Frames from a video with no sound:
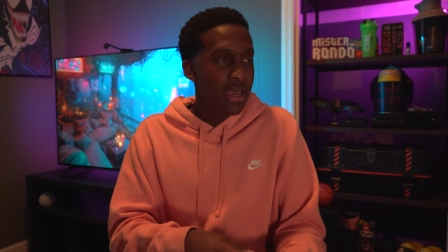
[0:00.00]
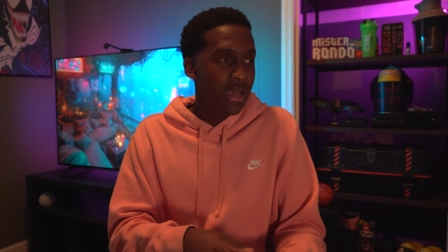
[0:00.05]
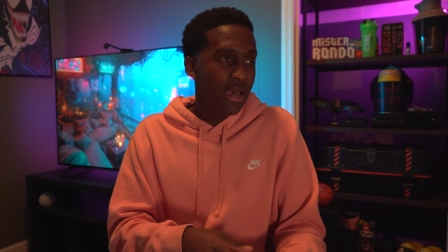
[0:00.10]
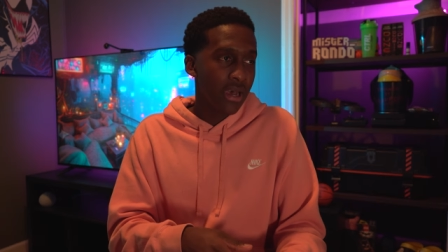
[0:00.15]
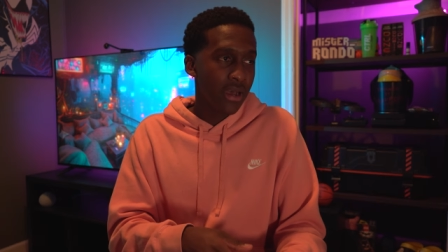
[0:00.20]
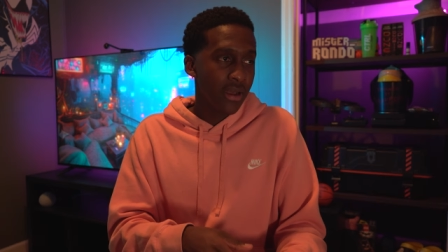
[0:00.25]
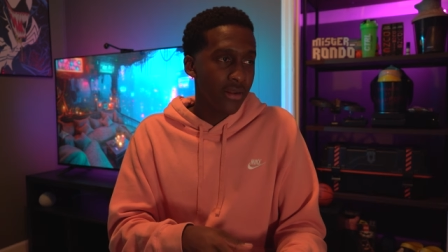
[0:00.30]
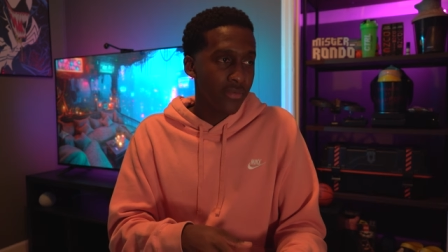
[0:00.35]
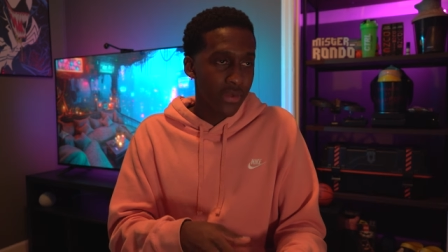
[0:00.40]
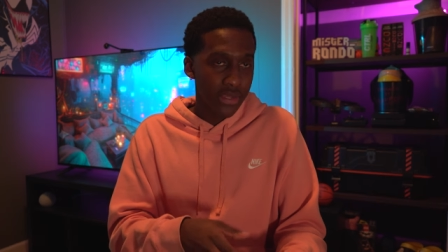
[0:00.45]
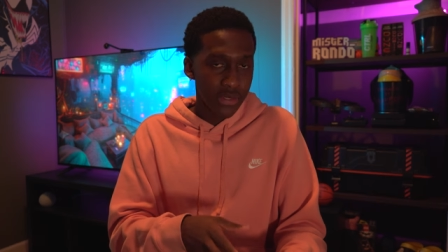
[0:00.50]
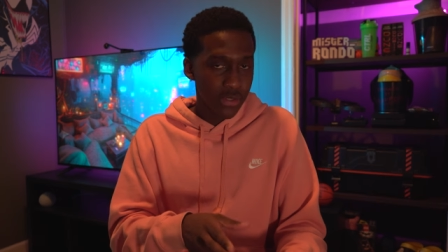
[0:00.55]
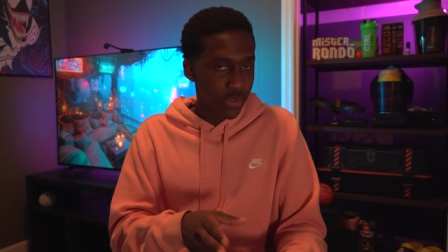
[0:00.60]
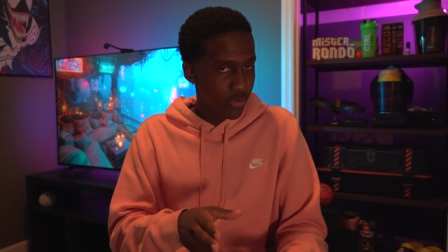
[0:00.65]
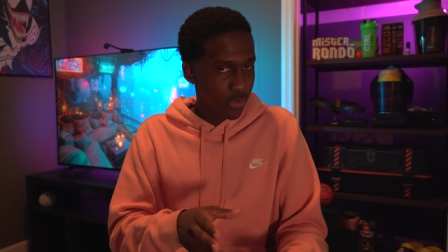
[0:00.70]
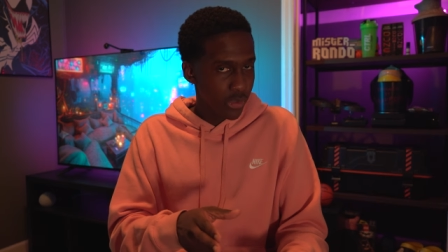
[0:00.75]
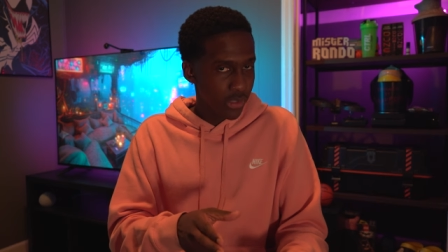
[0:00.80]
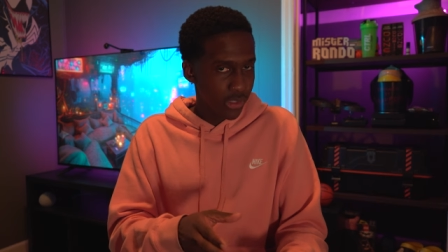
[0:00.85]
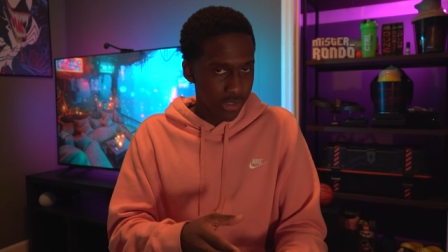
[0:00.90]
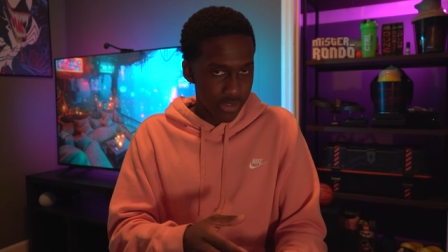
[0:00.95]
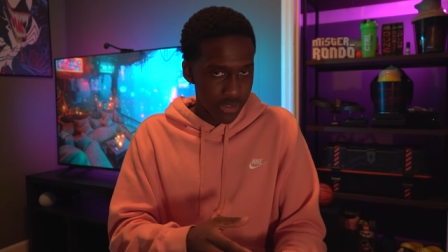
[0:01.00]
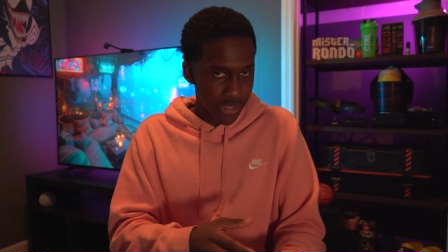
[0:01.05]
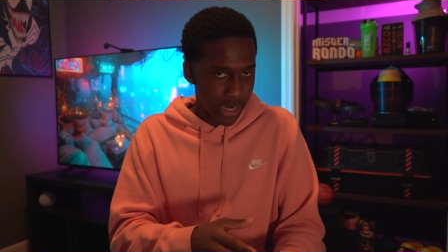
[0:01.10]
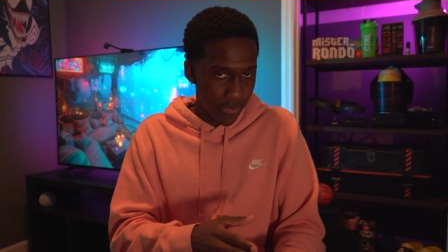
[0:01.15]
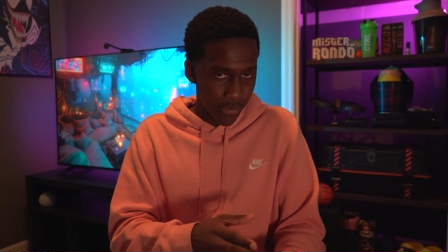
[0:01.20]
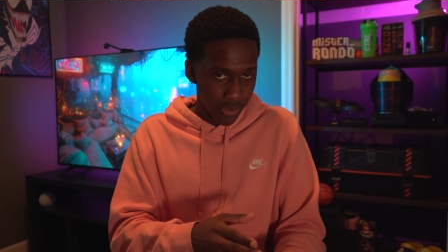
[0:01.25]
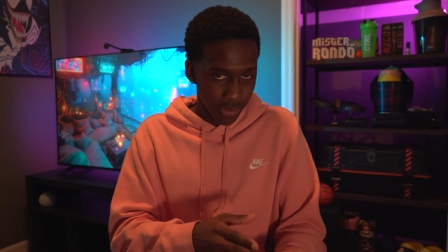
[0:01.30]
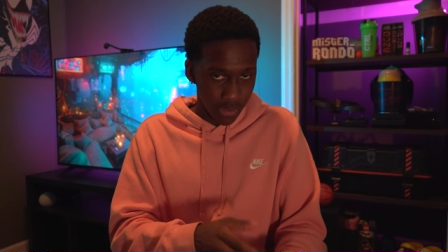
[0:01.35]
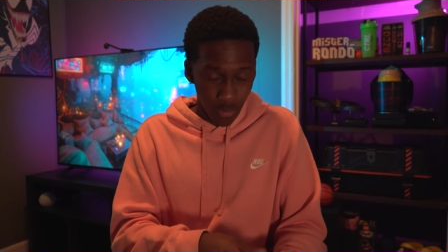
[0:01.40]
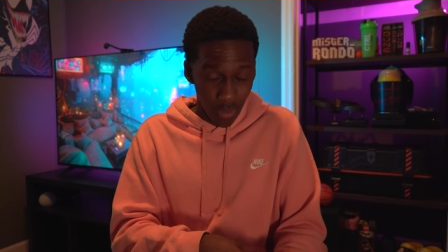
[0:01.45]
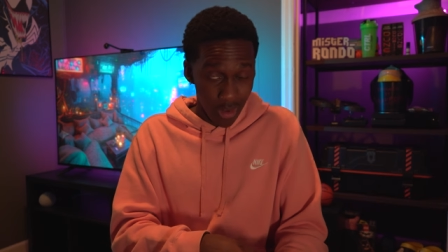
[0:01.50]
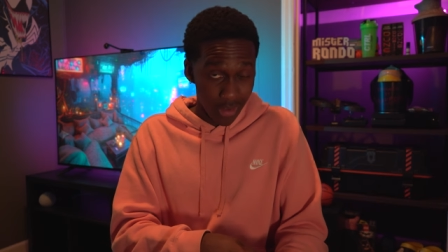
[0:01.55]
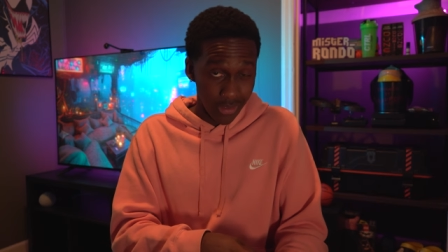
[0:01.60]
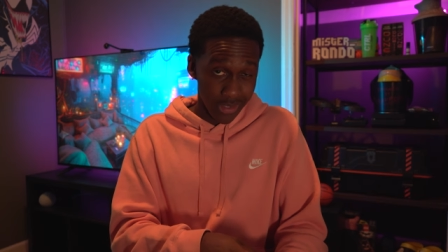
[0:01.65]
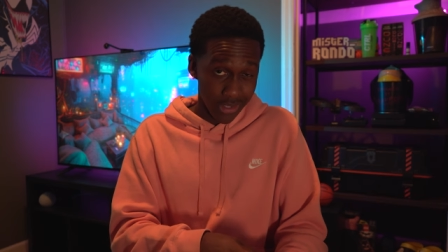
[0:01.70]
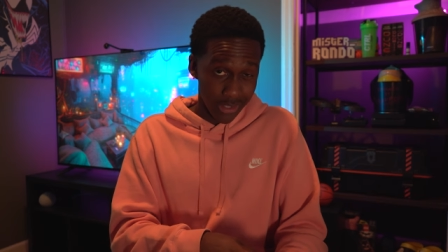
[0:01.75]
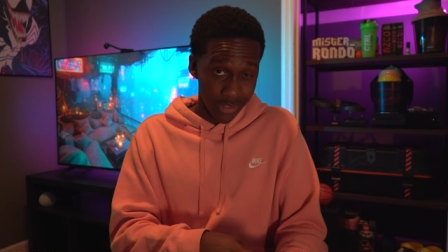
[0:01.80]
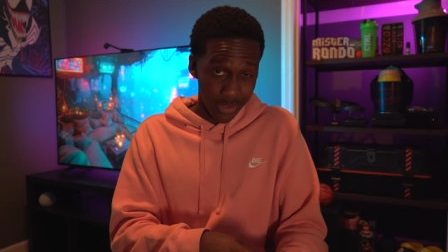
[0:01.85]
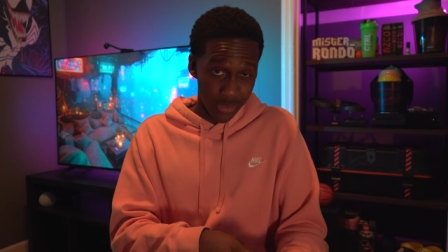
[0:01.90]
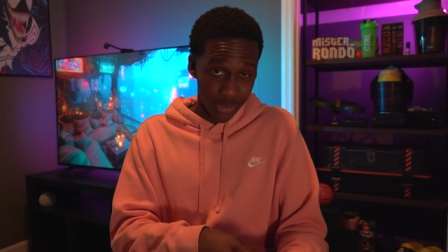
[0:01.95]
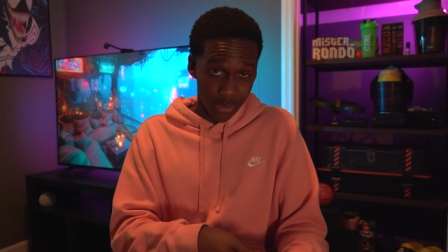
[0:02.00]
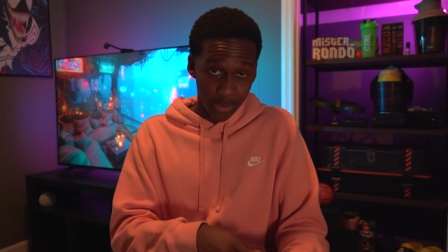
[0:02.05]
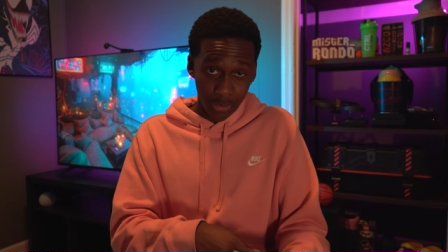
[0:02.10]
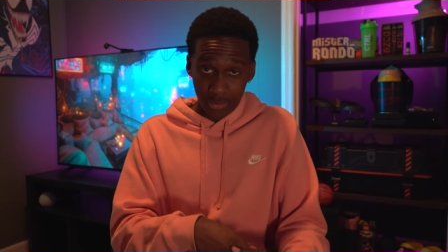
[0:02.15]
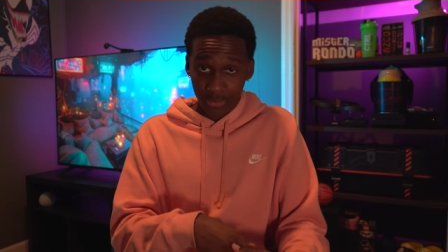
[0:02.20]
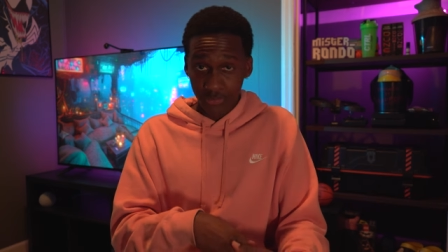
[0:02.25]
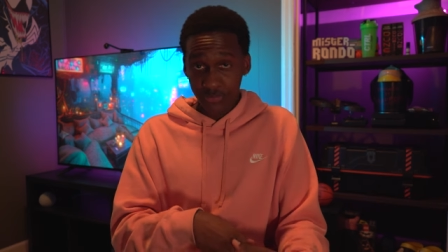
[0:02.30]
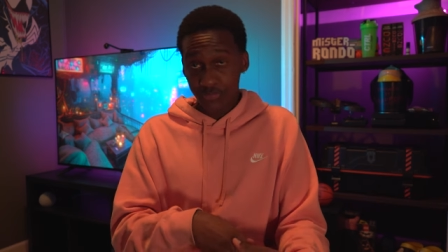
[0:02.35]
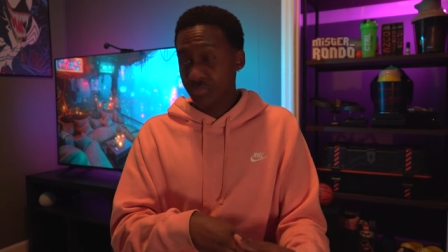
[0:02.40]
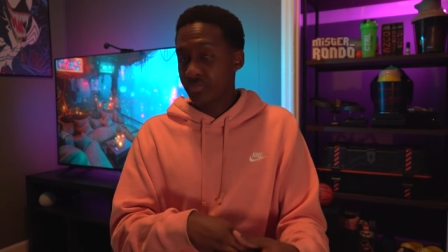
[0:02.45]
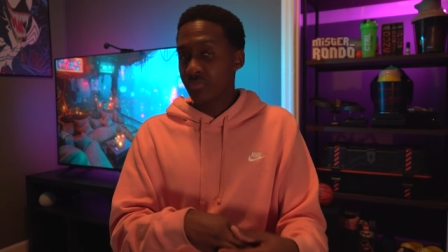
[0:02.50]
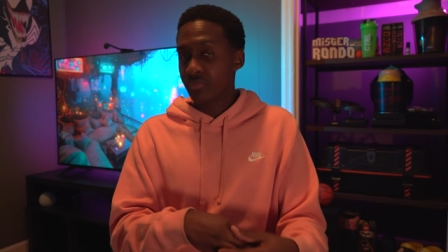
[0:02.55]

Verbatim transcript: uh, they do a really good job with quality control,